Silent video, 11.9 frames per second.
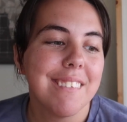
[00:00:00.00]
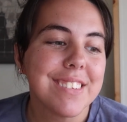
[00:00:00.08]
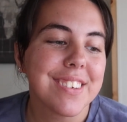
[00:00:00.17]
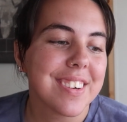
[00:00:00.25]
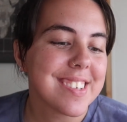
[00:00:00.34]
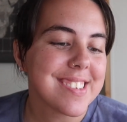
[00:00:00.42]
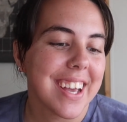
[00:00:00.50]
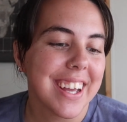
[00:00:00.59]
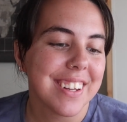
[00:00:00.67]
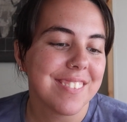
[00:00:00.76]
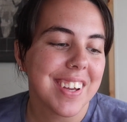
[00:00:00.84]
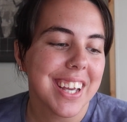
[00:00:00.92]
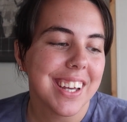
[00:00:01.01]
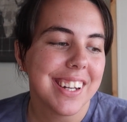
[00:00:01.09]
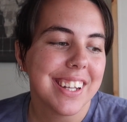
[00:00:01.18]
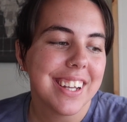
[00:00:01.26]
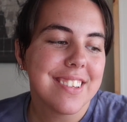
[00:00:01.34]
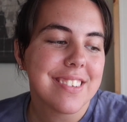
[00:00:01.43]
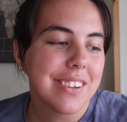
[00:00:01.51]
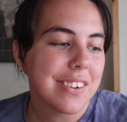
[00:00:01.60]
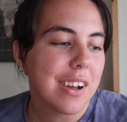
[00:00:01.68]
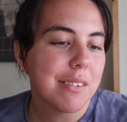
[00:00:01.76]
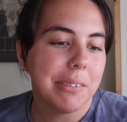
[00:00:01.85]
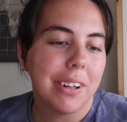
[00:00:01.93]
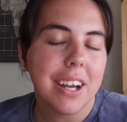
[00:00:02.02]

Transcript: I'm so excited, man. It's incredible.